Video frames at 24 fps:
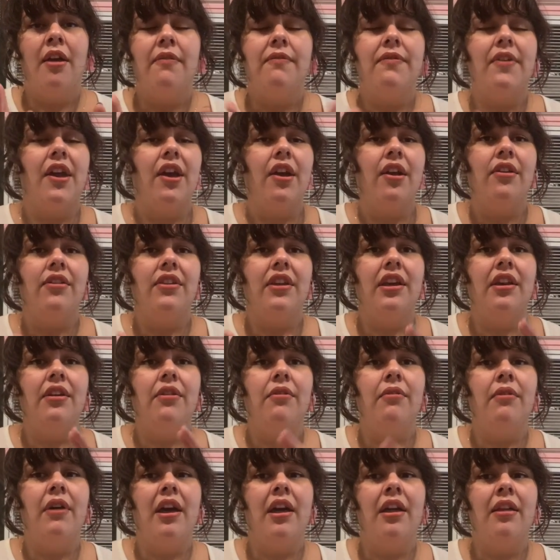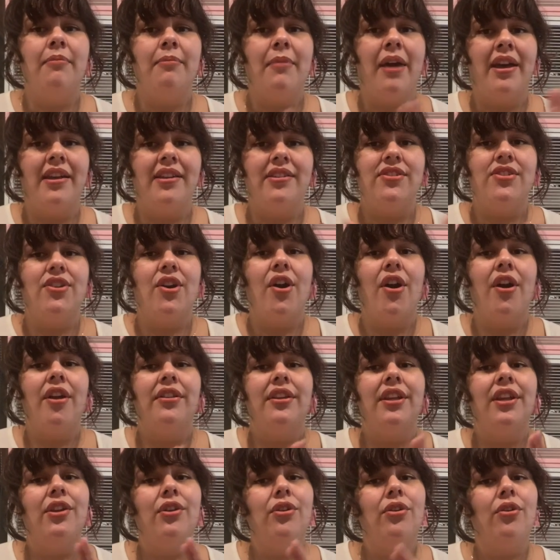Fare thee well, my
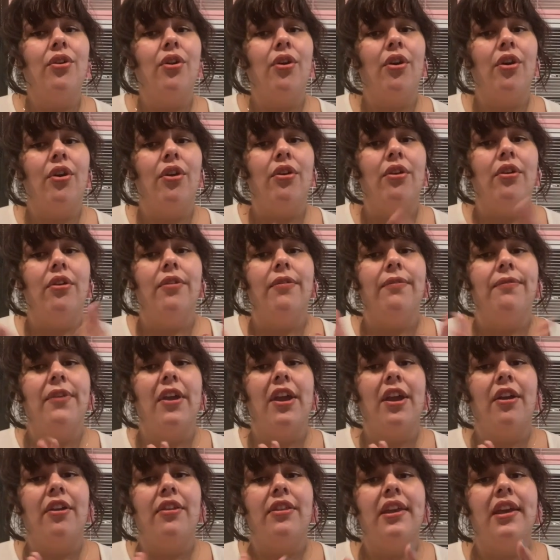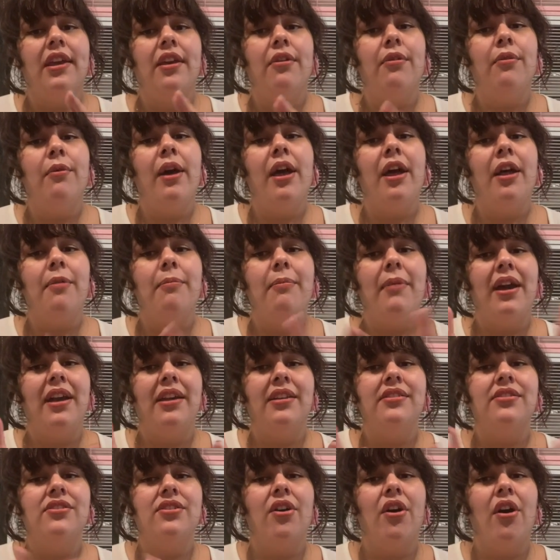darling girl, fare thee well, my
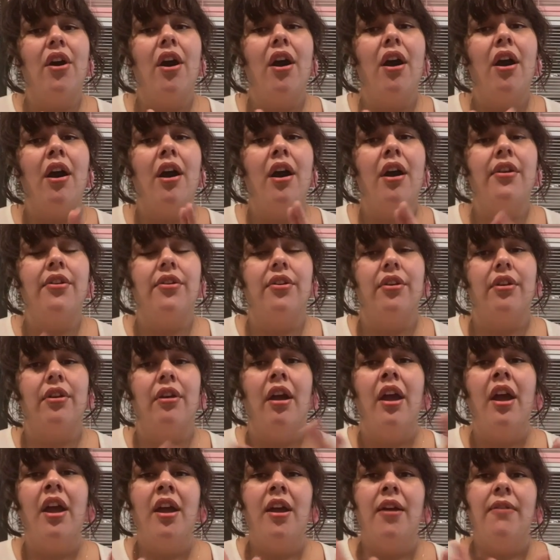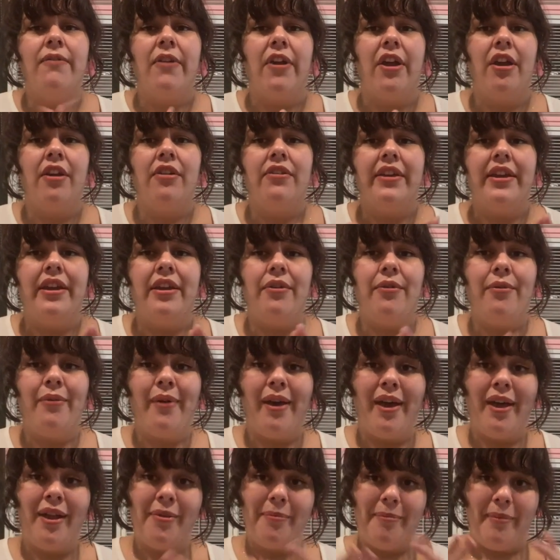daughter. Fare thee
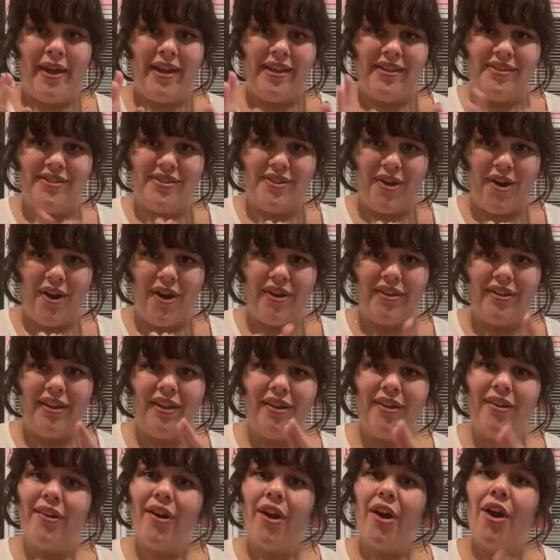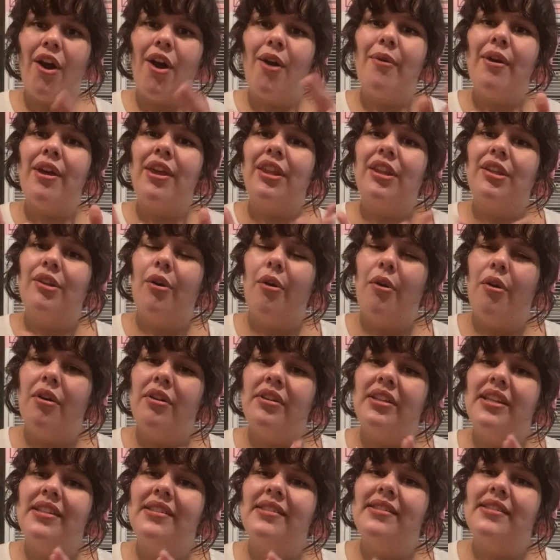well, my darling girl, with
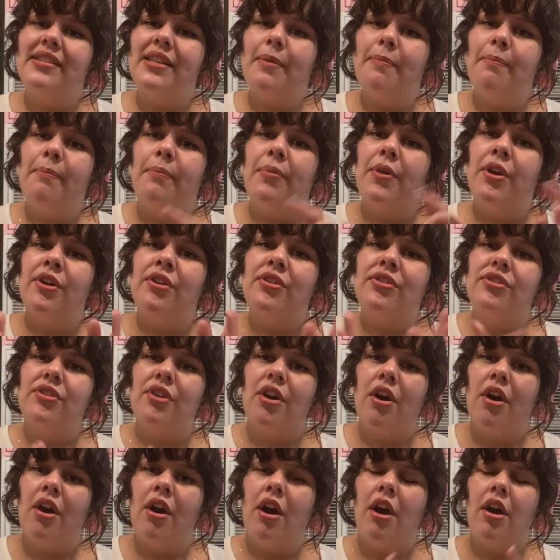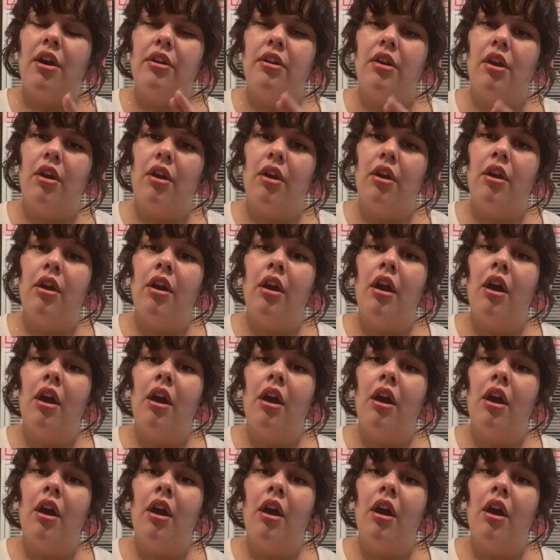golden slippers on her.